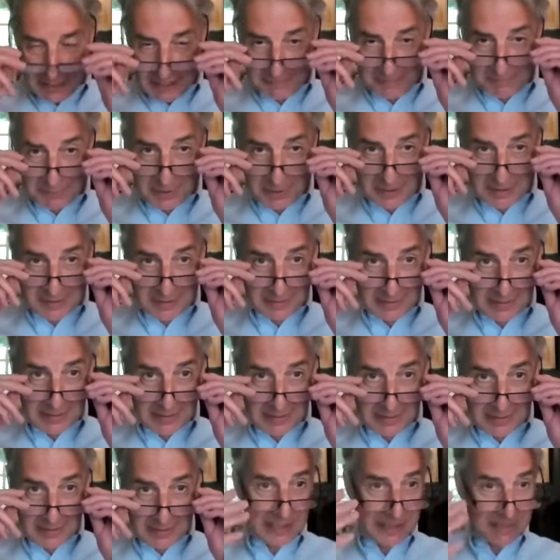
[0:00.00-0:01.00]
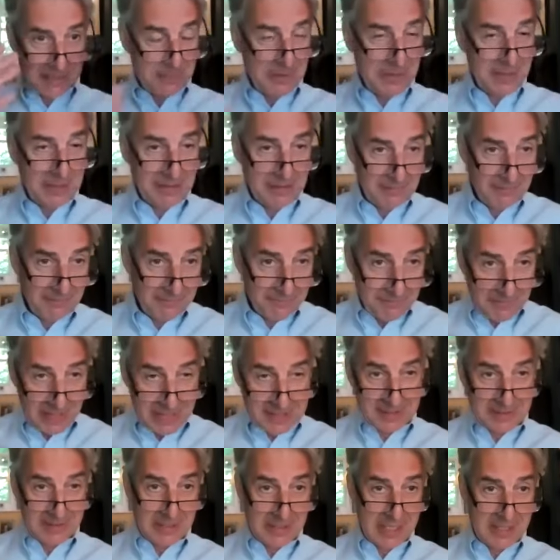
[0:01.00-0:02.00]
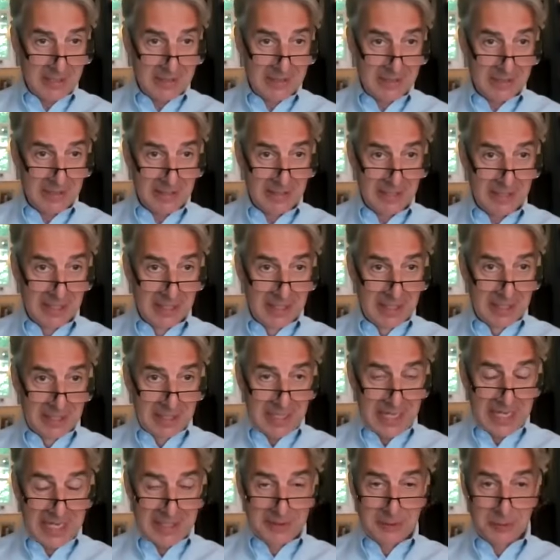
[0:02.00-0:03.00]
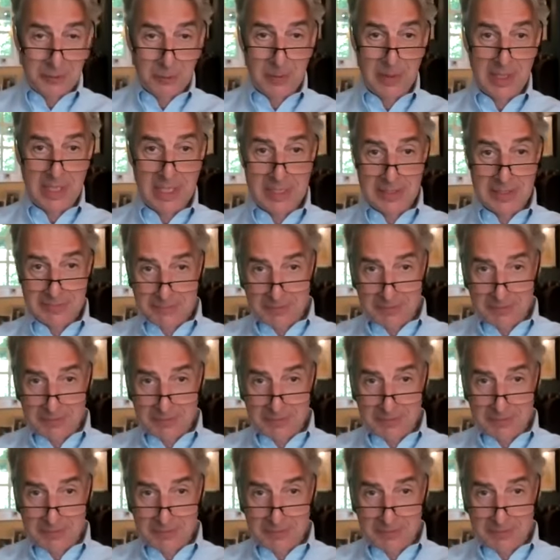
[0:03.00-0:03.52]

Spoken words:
and personally, it's been fascinating, as always.